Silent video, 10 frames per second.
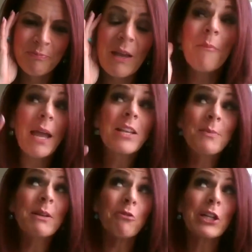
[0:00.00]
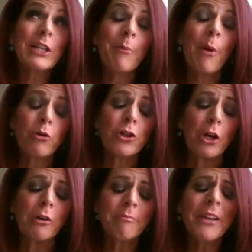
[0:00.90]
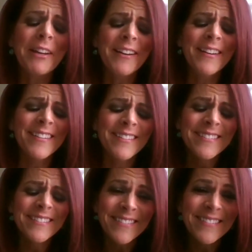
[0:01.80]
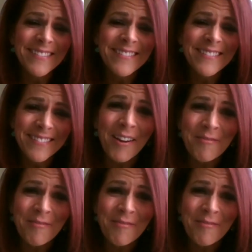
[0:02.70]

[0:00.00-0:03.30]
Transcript: It makes me really emotional. Yeah.